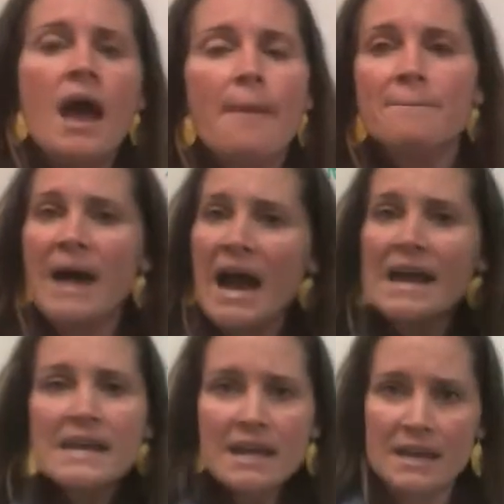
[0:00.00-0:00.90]
my
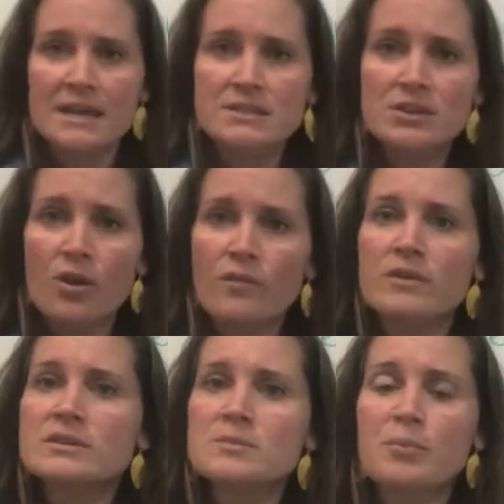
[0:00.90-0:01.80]
kids over
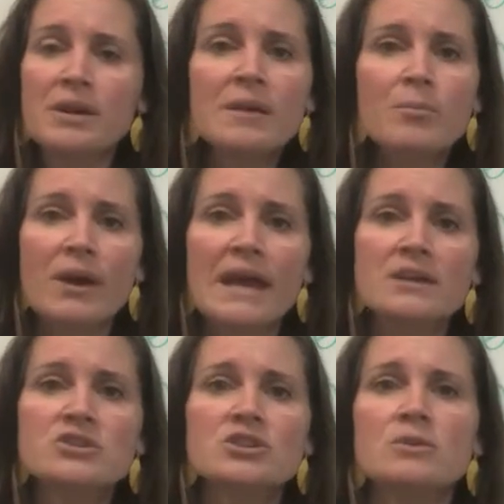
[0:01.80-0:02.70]
spring break
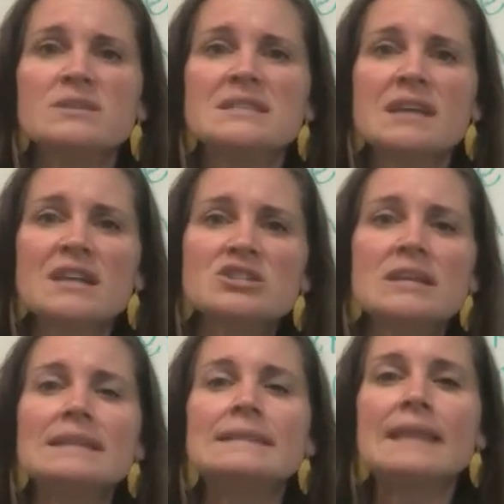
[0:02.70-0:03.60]
showed such
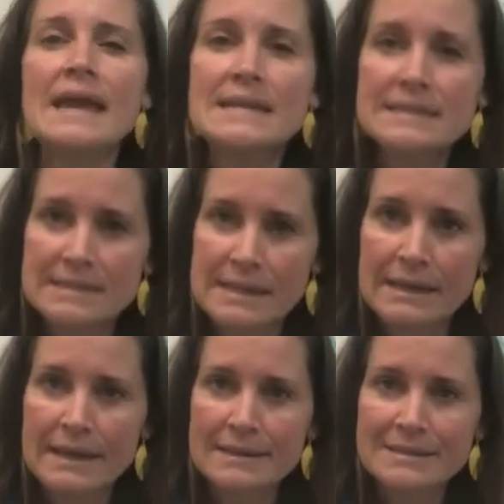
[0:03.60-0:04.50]

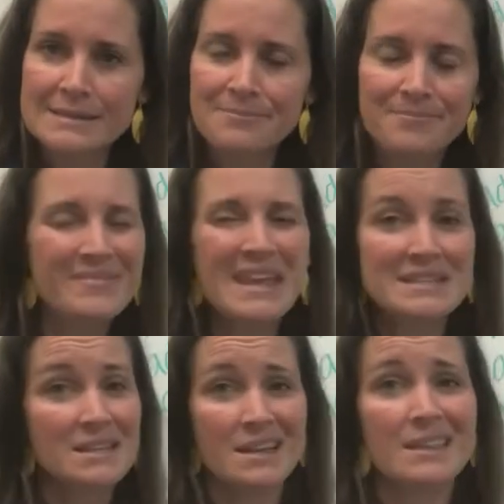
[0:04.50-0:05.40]
laziness. They
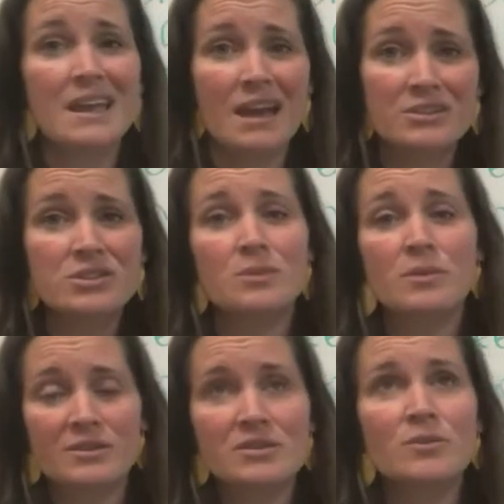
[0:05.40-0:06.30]
didn't. They actually
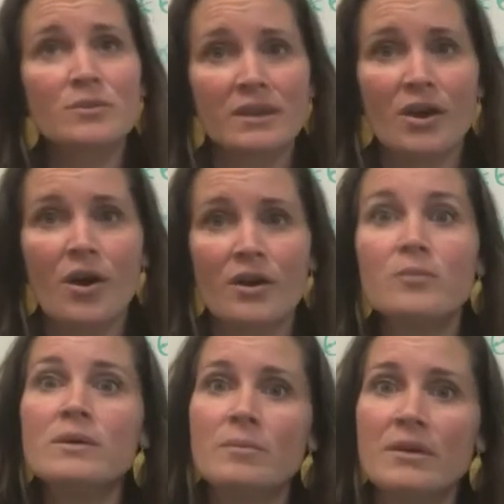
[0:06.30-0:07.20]
worked really hard.
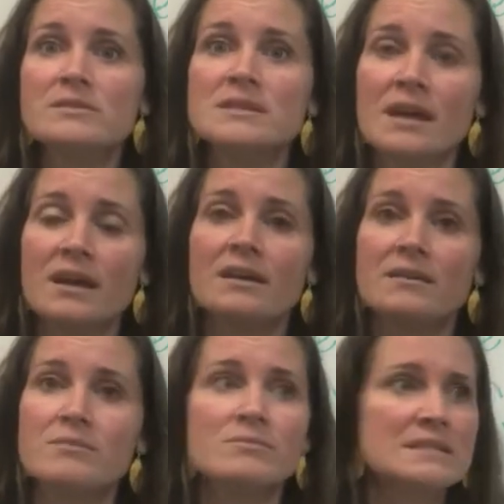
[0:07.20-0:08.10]
We built
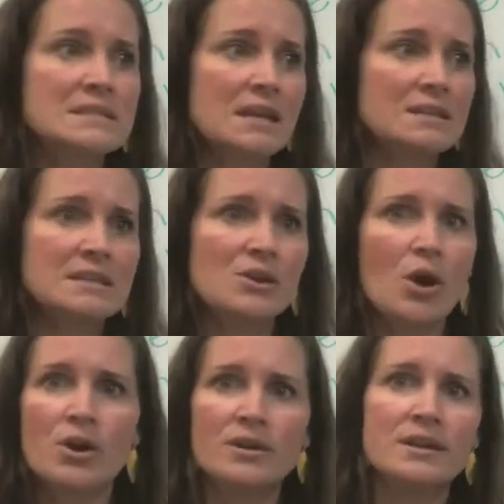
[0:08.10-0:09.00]
a standing
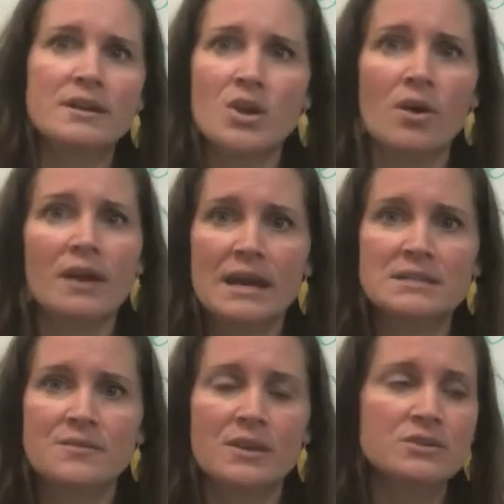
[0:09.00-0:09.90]
garden and all
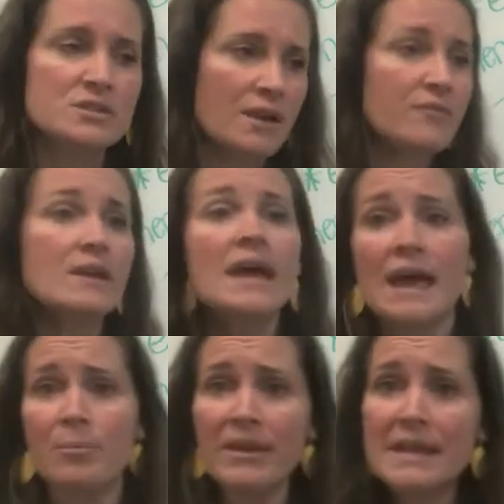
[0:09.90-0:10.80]
kinds of other stuff
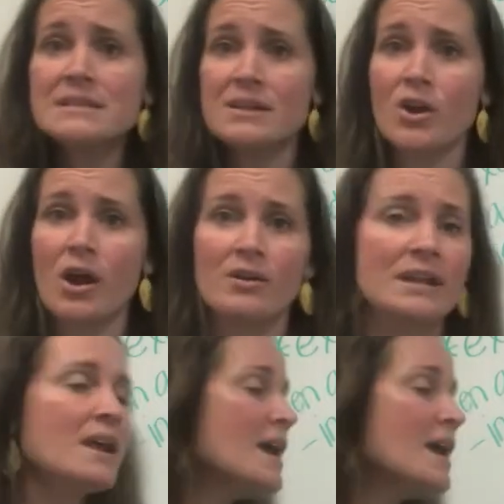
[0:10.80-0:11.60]
and planted a garden.